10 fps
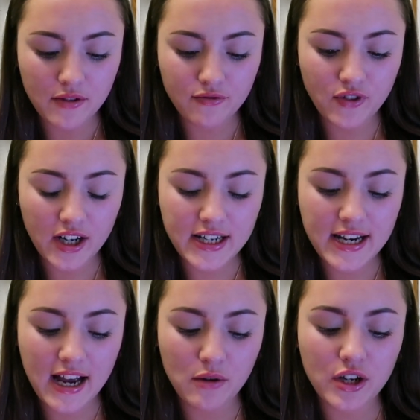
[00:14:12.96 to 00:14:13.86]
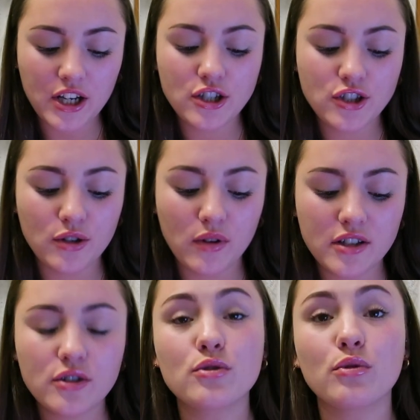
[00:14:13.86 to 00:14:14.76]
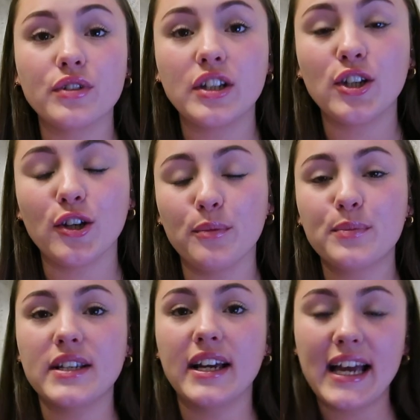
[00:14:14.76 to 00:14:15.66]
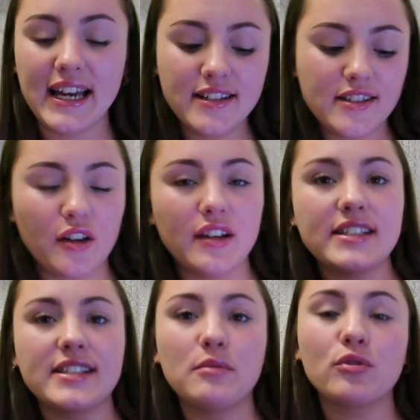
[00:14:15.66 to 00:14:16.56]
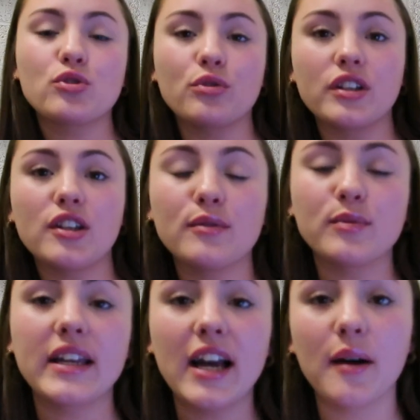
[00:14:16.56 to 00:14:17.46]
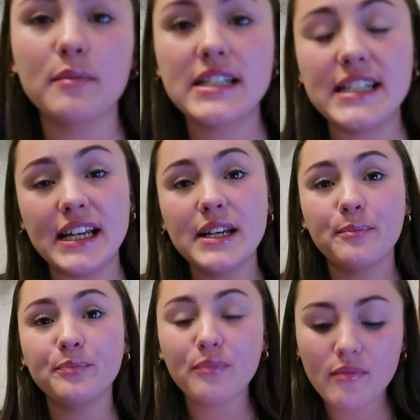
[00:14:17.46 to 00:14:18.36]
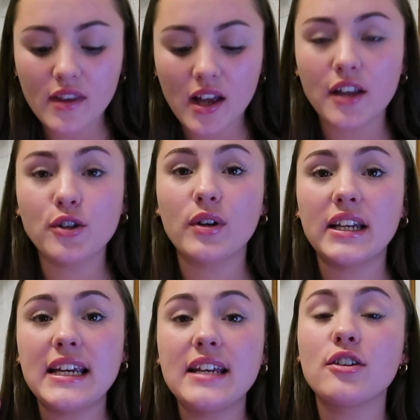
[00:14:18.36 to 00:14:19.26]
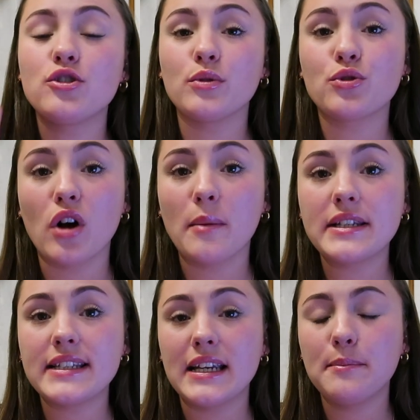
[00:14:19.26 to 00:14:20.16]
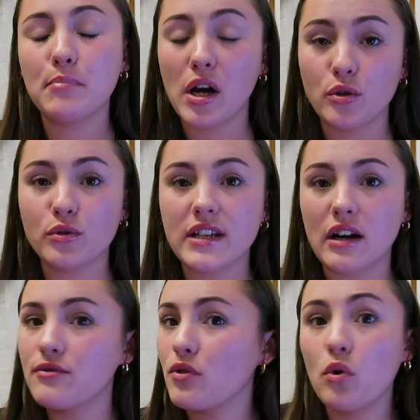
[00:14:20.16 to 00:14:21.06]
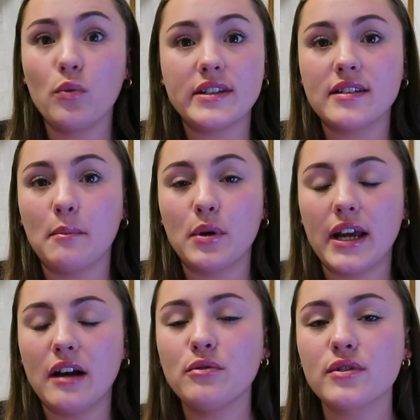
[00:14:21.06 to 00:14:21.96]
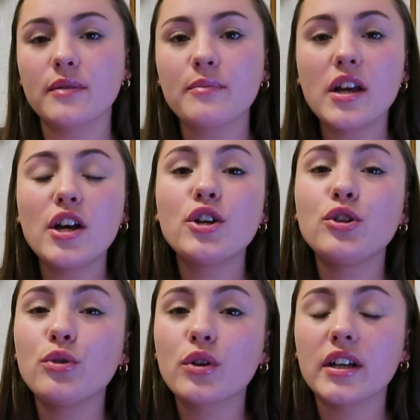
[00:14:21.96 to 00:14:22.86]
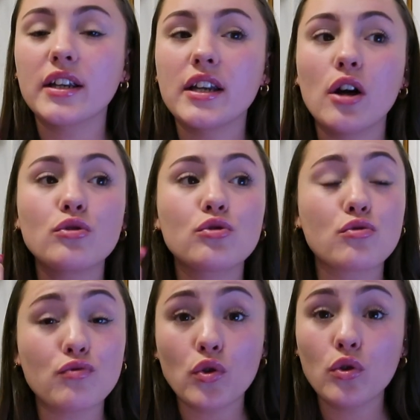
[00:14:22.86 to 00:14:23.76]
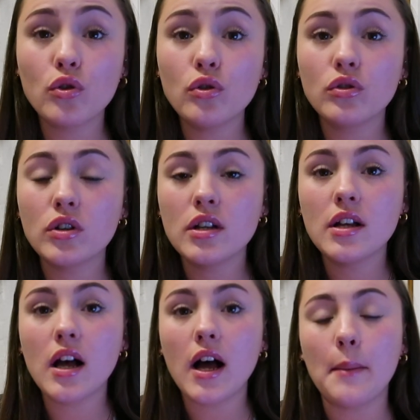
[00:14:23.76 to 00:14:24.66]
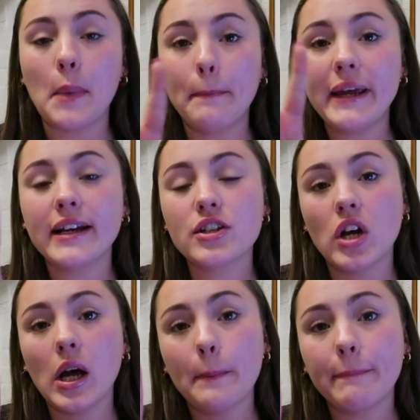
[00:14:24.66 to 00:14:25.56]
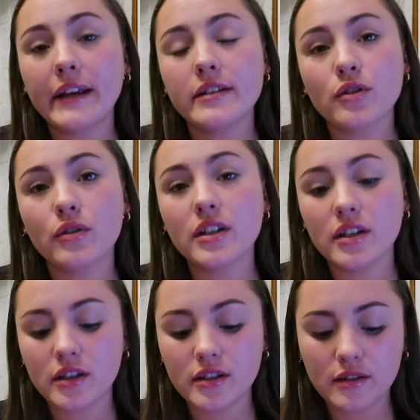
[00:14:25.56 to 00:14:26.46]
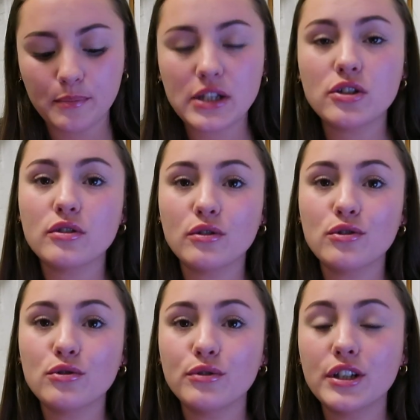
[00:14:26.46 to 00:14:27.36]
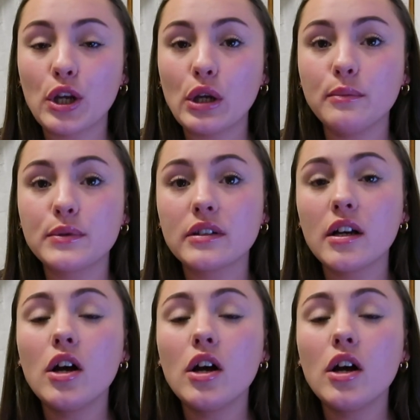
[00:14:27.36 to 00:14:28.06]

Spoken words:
Right now we're going to do our story cubes. Okay, so let's see what story cubes we get up today. You can either do a drama scene by yourself or with somebody else. You can draw a picture based on the pictures on the story cubes.